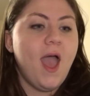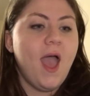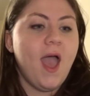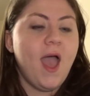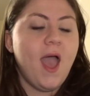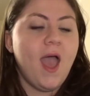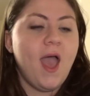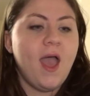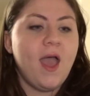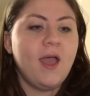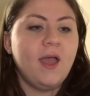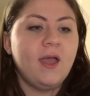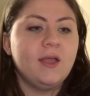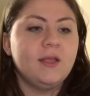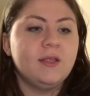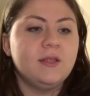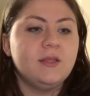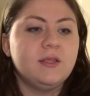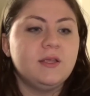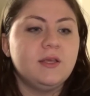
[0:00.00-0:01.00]

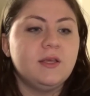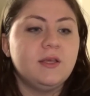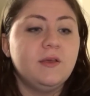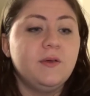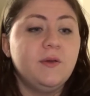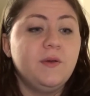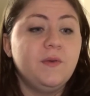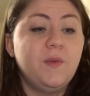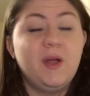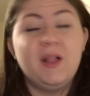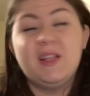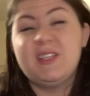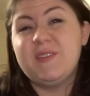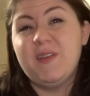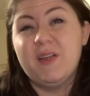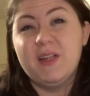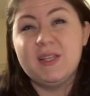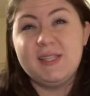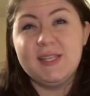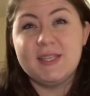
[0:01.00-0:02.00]
And well, as
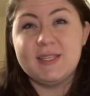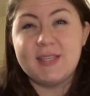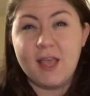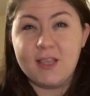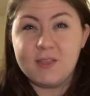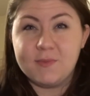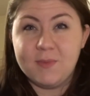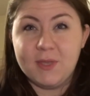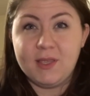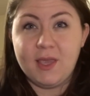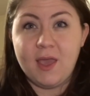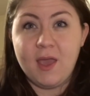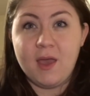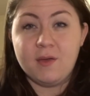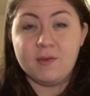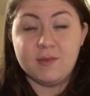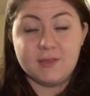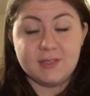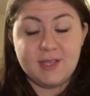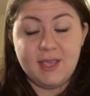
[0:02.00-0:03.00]
far as the assessment
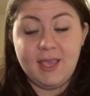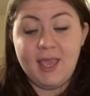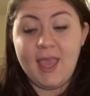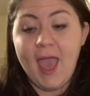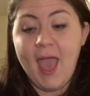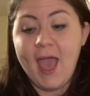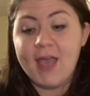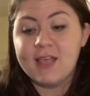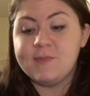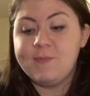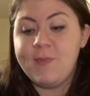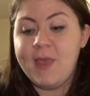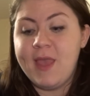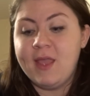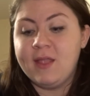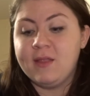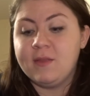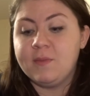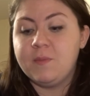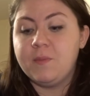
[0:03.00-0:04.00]
goes, it has
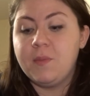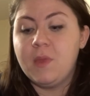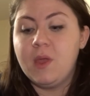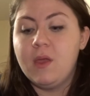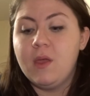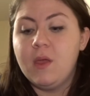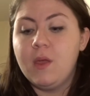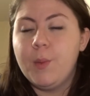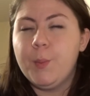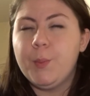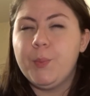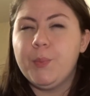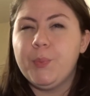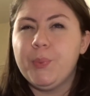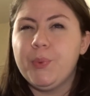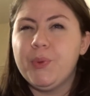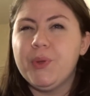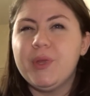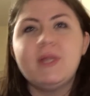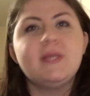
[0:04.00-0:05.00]
been
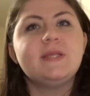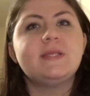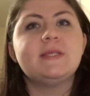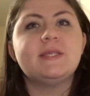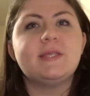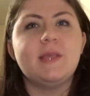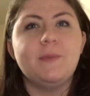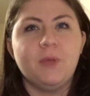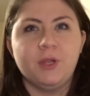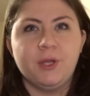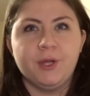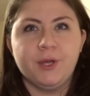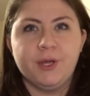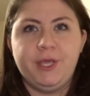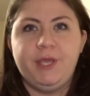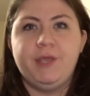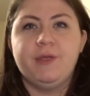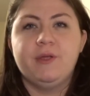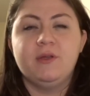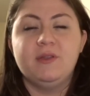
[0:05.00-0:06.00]
pretty similar
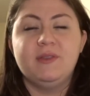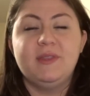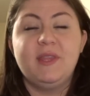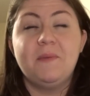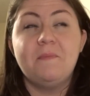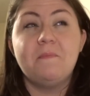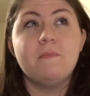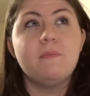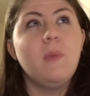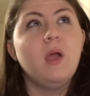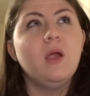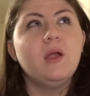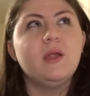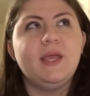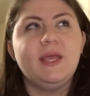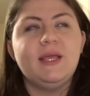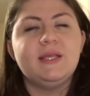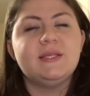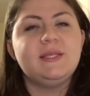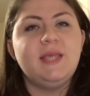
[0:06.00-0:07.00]
here. The
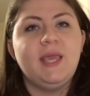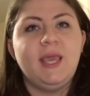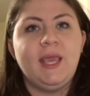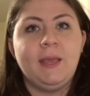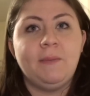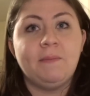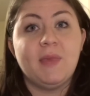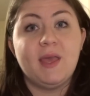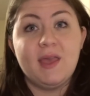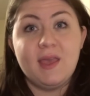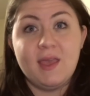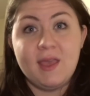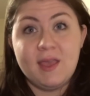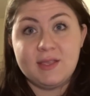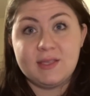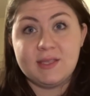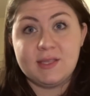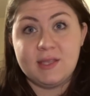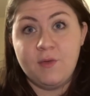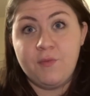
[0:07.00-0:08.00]
marking scheme
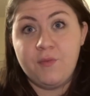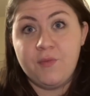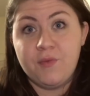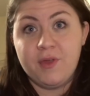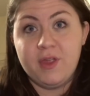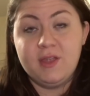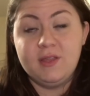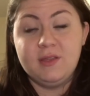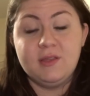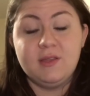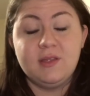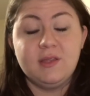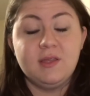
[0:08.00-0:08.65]
is different.